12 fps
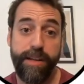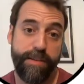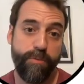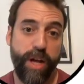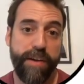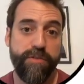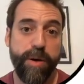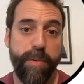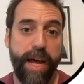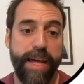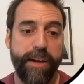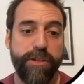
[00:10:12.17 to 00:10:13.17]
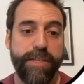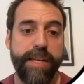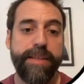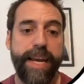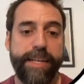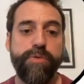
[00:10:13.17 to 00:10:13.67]
we have to apply a
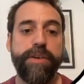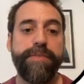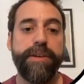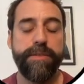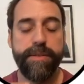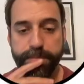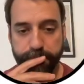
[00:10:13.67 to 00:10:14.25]
constant electric field.